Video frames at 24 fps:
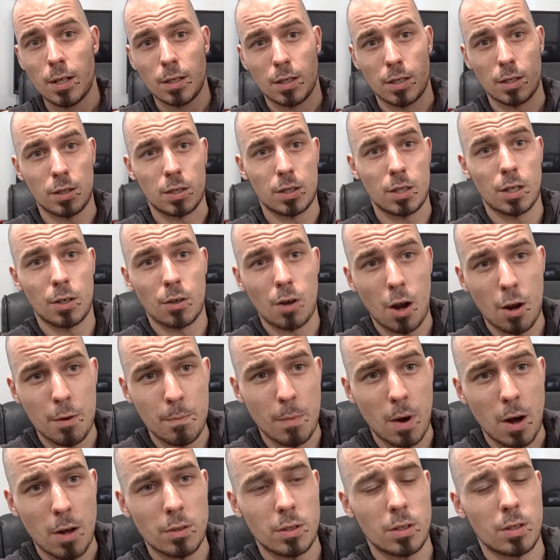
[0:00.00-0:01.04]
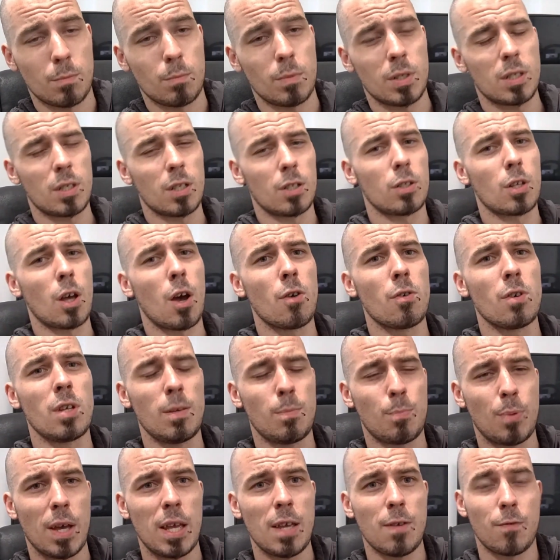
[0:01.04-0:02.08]
to Zero Mods and Mr.
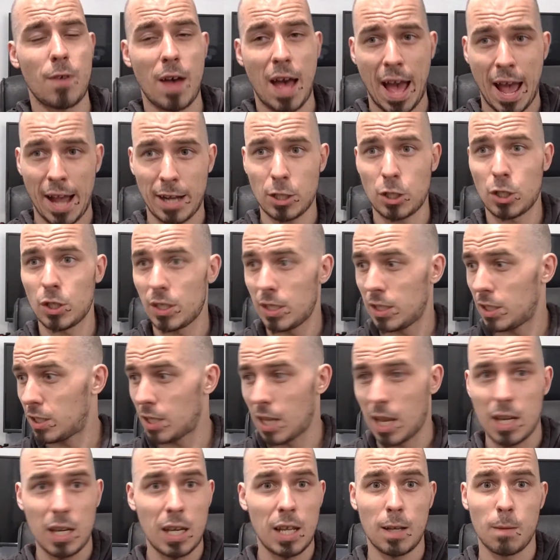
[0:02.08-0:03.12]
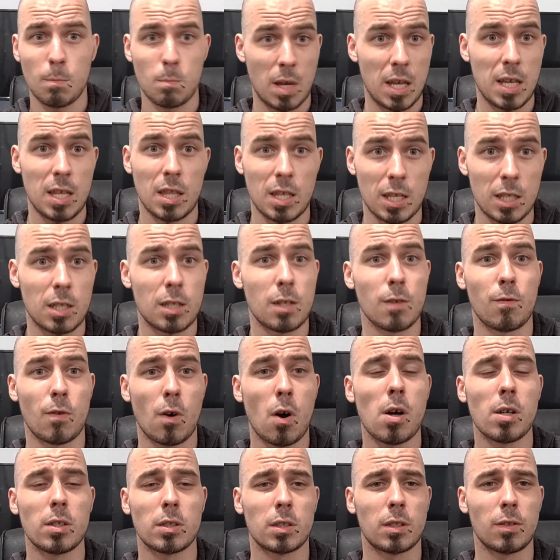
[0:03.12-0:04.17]
Tony P for actually sending me this
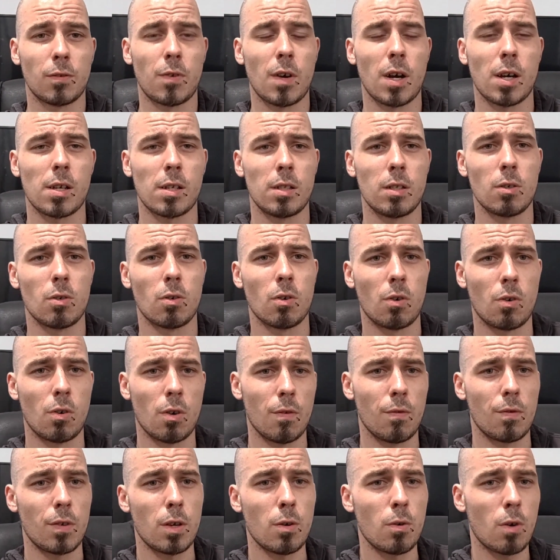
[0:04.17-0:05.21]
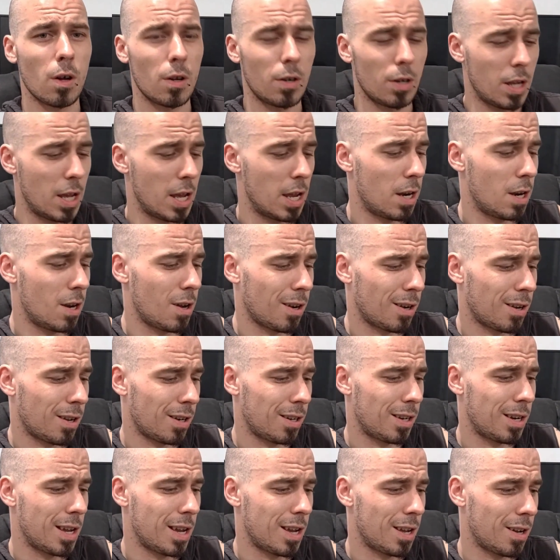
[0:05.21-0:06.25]
device to fucking do a review on. And I
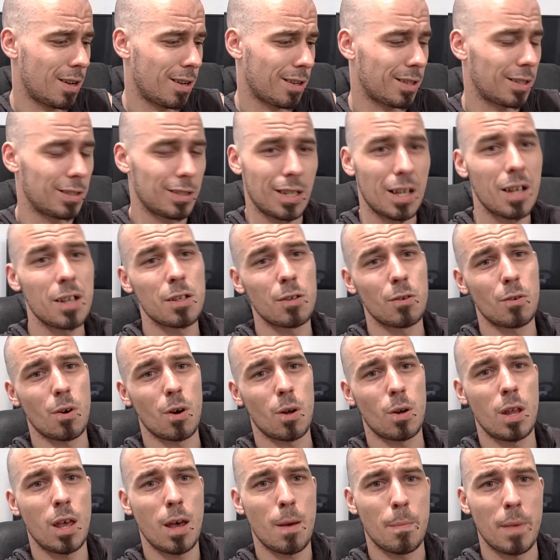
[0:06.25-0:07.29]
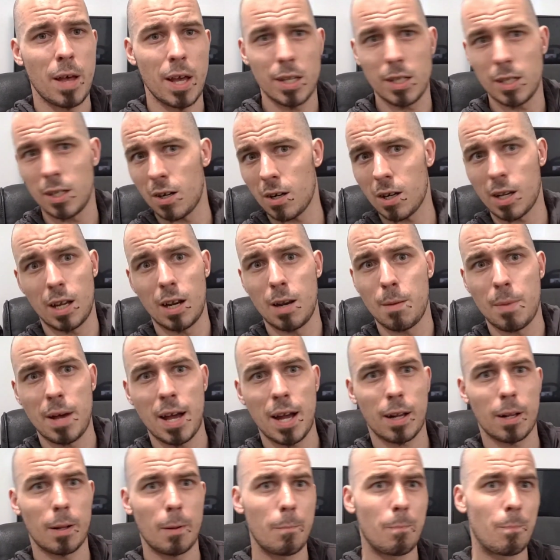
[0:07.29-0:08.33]
can tell you right now, mate, you're not getting it
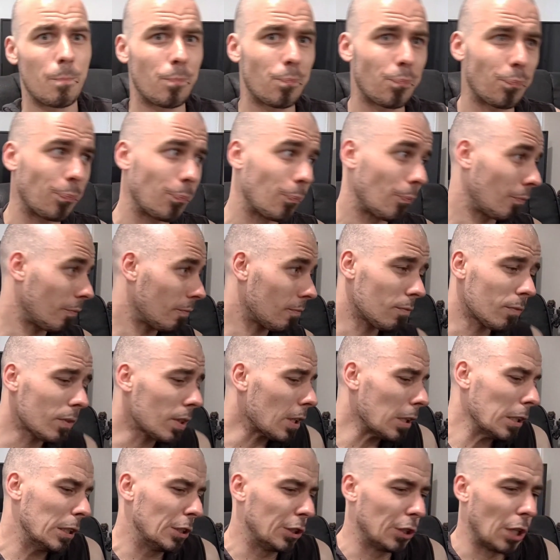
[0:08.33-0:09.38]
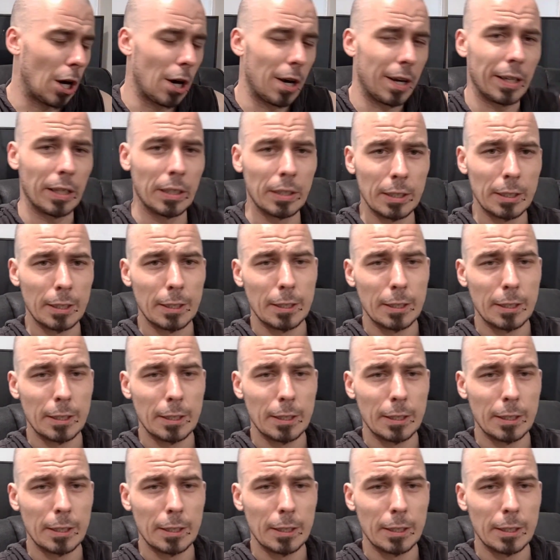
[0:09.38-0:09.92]
back. Sorry.